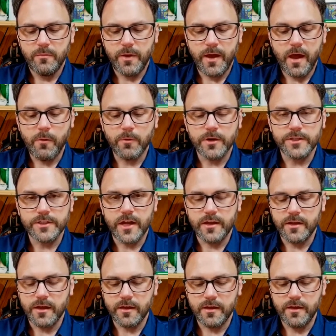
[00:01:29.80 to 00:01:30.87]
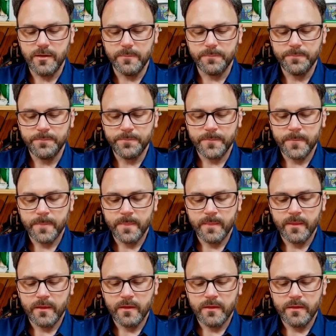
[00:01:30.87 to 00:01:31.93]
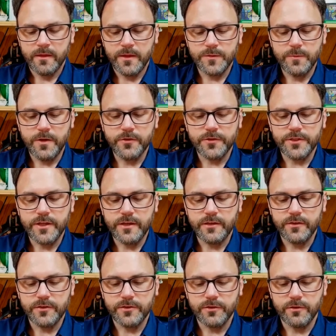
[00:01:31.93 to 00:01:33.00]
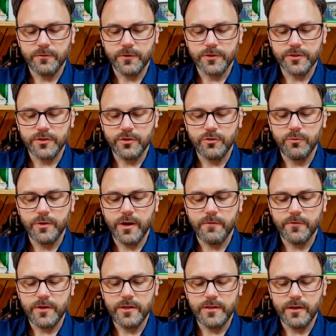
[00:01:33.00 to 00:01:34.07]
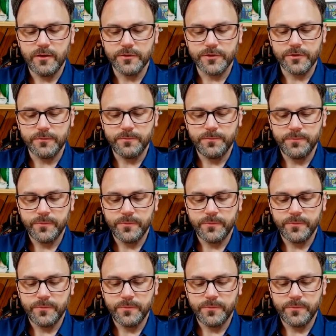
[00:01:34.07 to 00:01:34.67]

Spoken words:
My hour has not yet come." His mother said to the servers, "Do whatever he tells you."